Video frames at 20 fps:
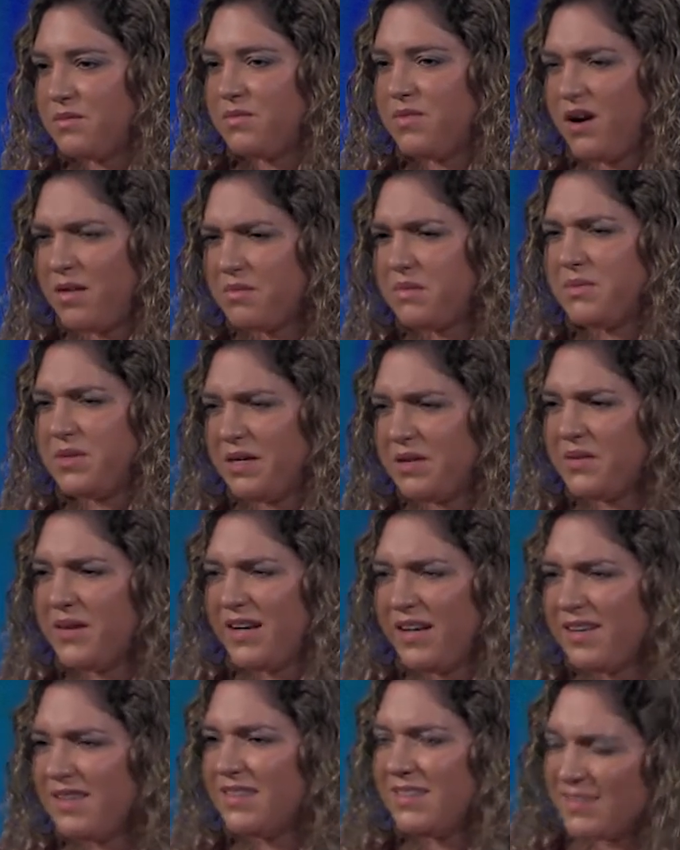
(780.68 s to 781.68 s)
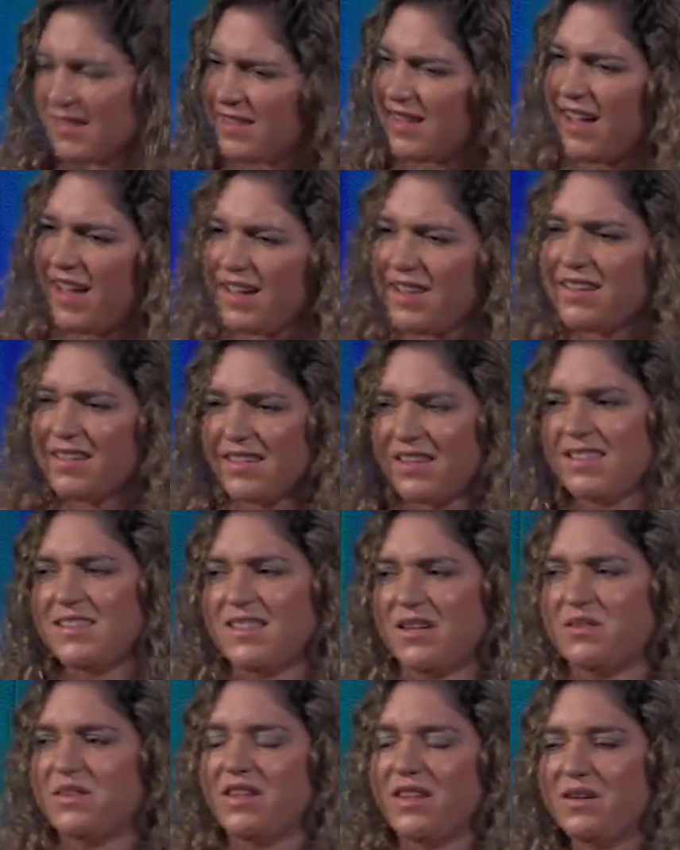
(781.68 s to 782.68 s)
Probably, right? Yeah, it
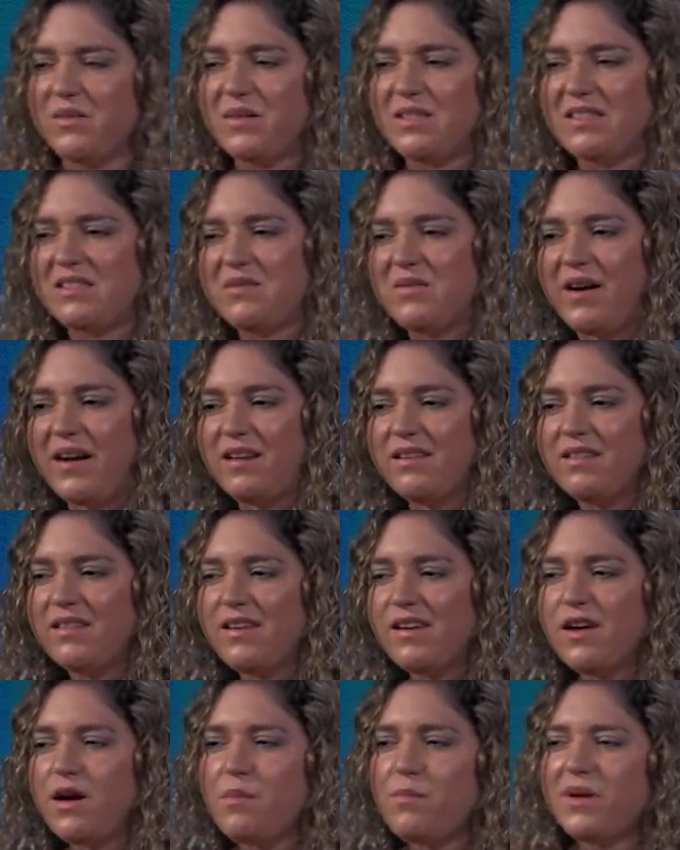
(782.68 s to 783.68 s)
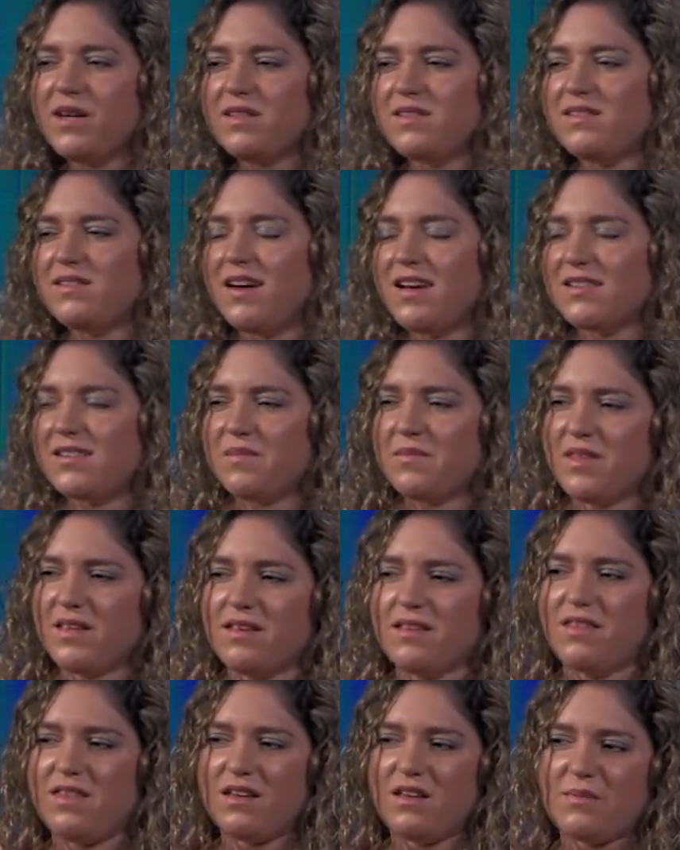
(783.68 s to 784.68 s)
gets out there once in a while. But it's not something
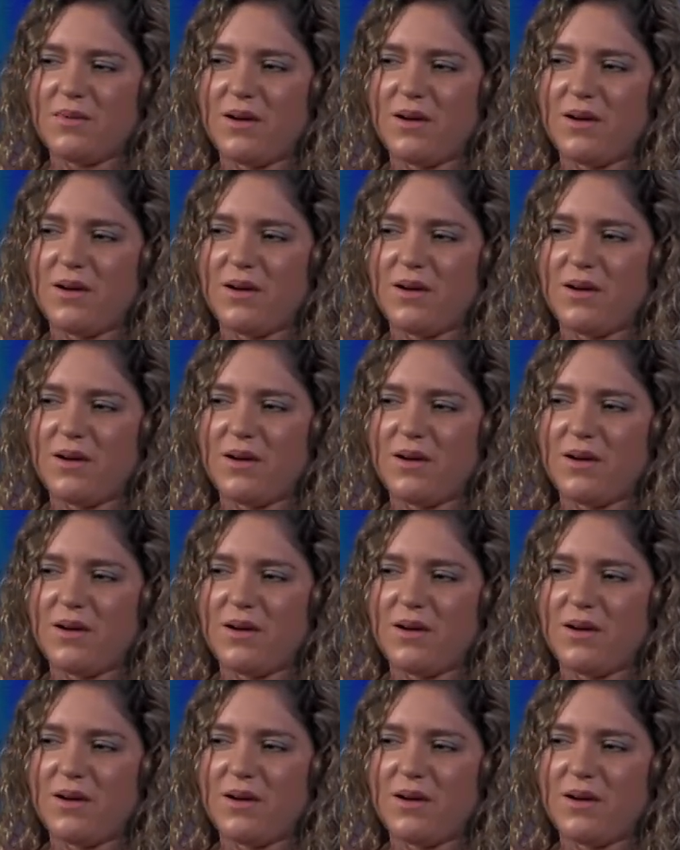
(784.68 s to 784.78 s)
you think